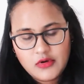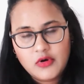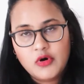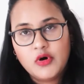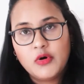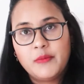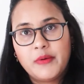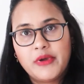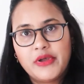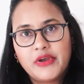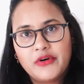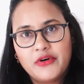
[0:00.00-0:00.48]

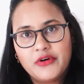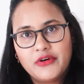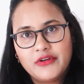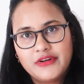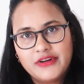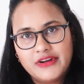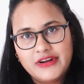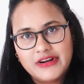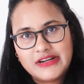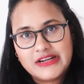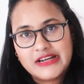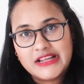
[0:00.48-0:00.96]
Oh my god,
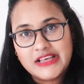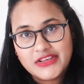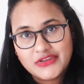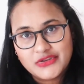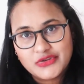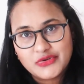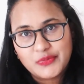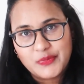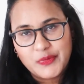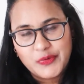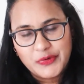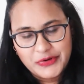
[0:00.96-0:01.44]
it
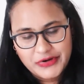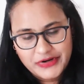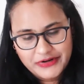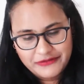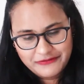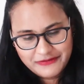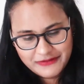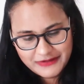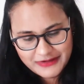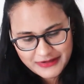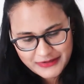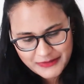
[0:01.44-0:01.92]
is
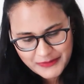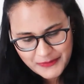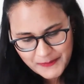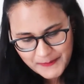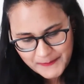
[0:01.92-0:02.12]
beautiful.